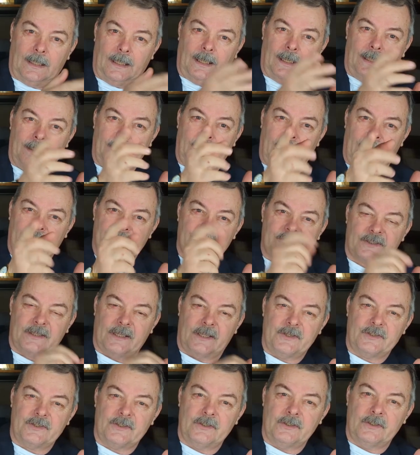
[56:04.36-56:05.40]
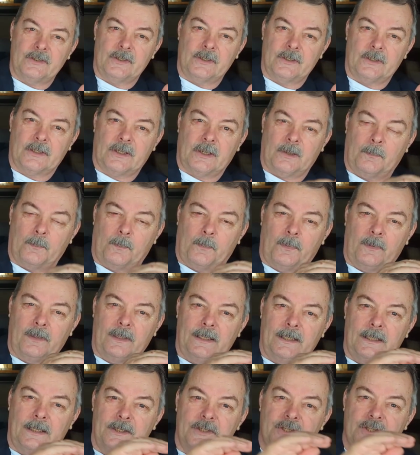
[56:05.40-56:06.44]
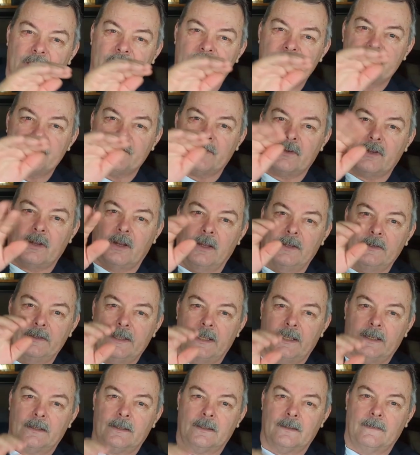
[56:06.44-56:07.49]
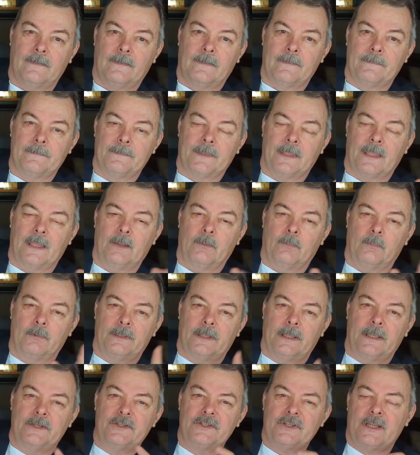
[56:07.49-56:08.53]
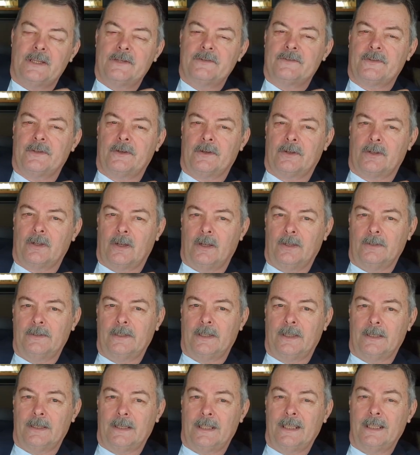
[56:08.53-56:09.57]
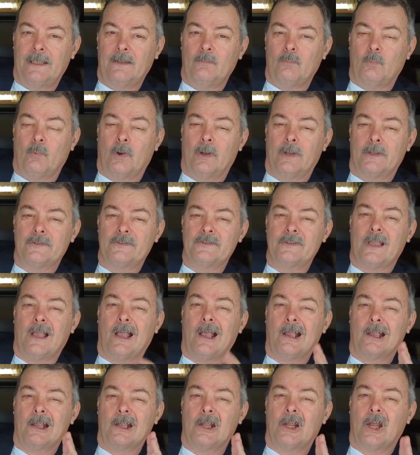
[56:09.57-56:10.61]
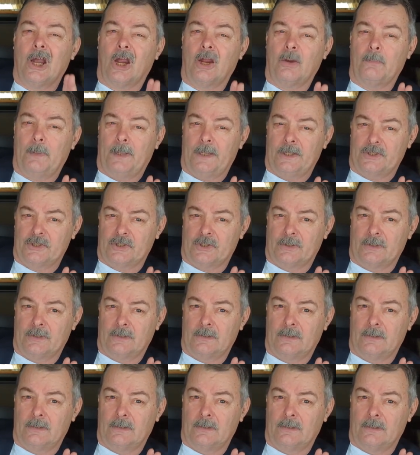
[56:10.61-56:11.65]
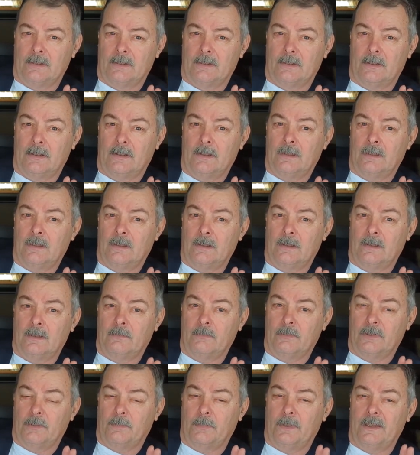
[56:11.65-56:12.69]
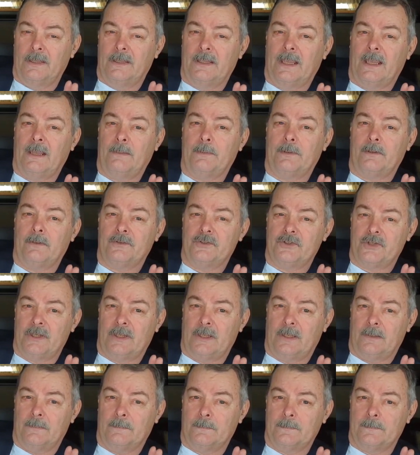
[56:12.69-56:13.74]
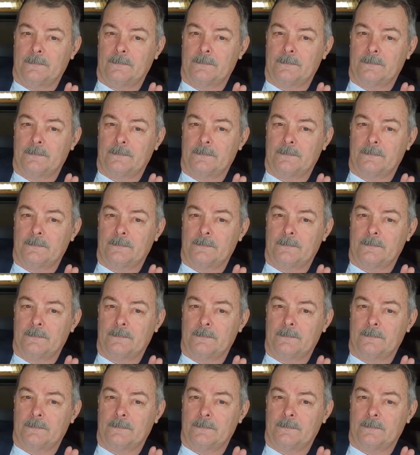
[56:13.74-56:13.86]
and that station completely changed their content. And when they changed their content, it was garbage with a big capital G.